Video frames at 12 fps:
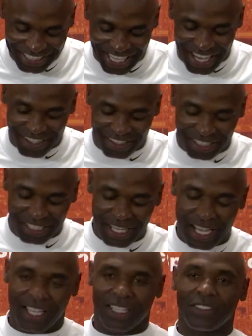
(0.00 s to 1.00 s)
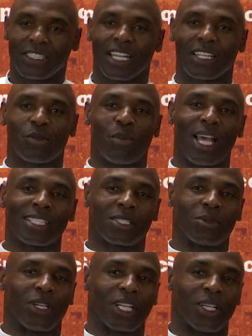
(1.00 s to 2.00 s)
Saturday. I, uh, it was after the
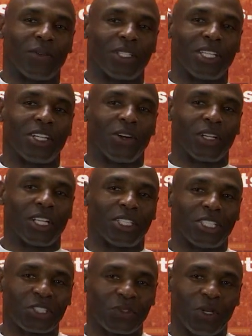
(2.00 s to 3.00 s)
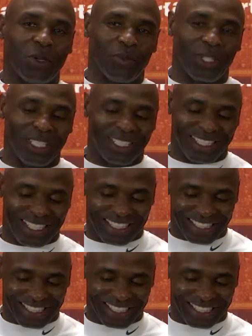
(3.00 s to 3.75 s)
basketball game, wasn't it, or at the swim meet?